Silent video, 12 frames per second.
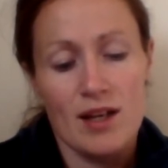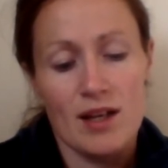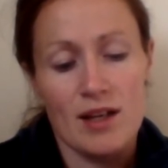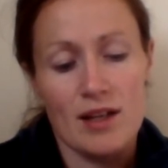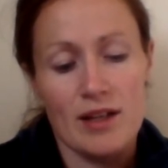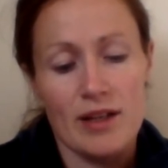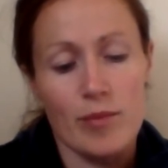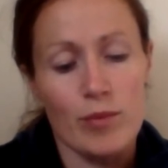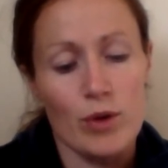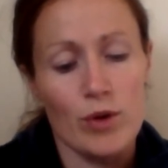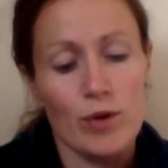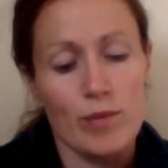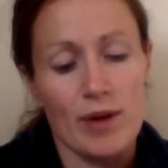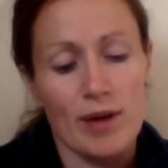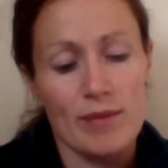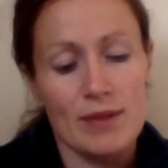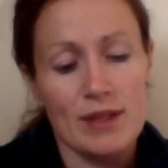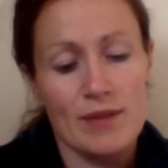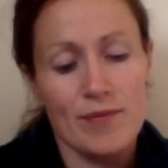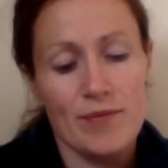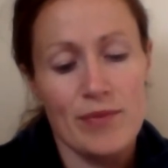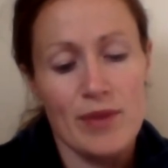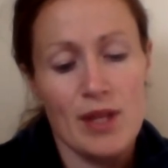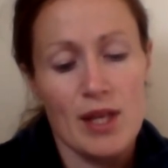I am pure Brahman.
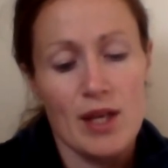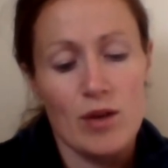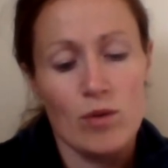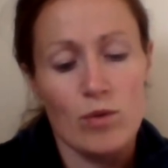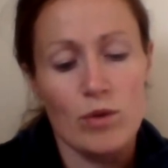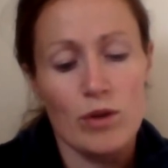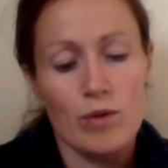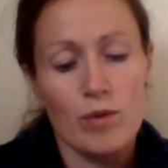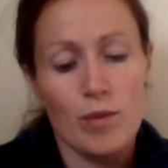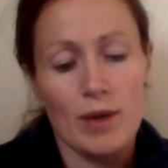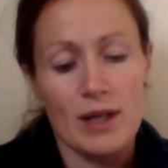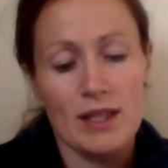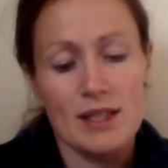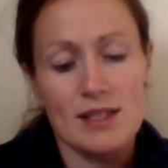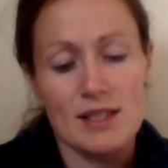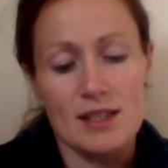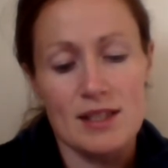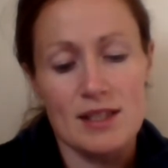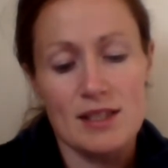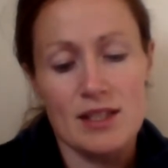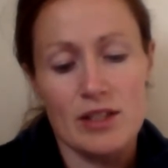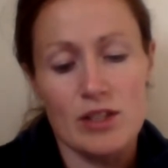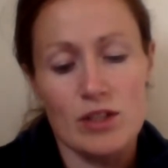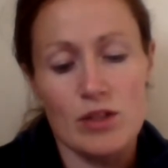One who abides in this
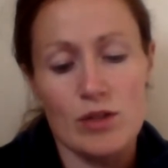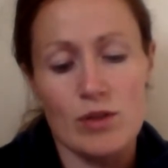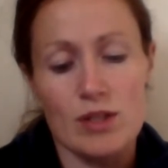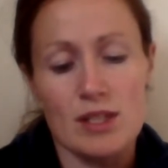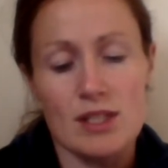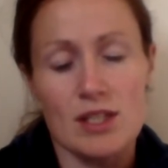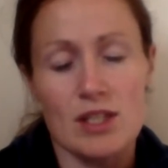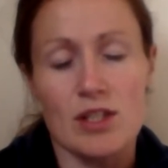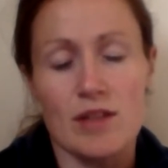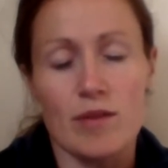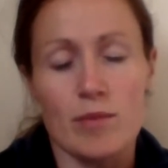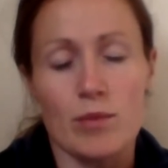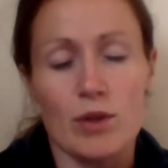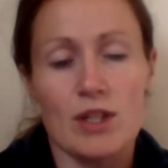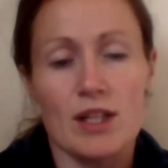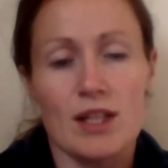certitude is a Jivan Mukta.